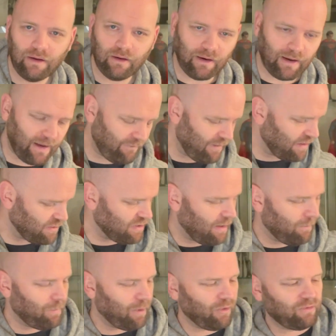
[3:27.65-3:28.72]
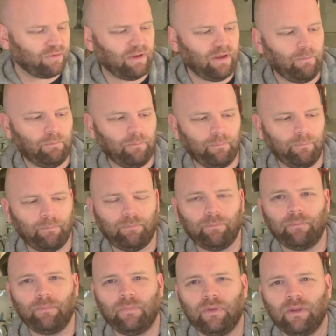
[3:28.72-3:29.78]
I have actually unboxed him,
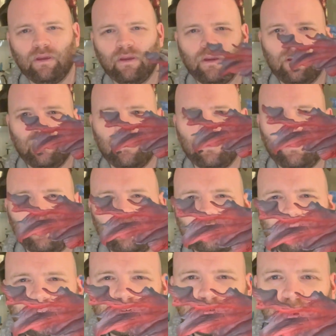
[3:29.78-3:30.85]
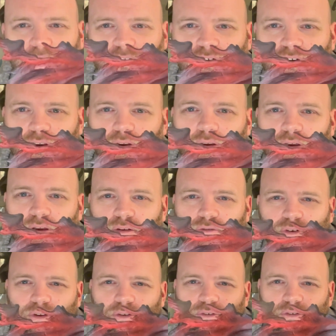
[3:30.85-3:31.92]
and here's the statue, as you
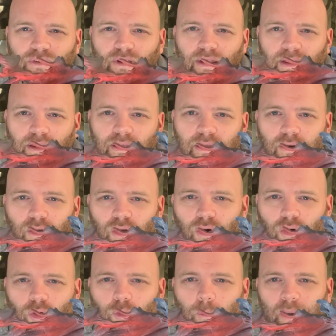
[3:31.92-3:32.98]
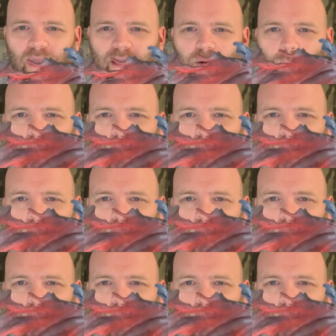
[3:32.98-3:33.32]
can see, all black and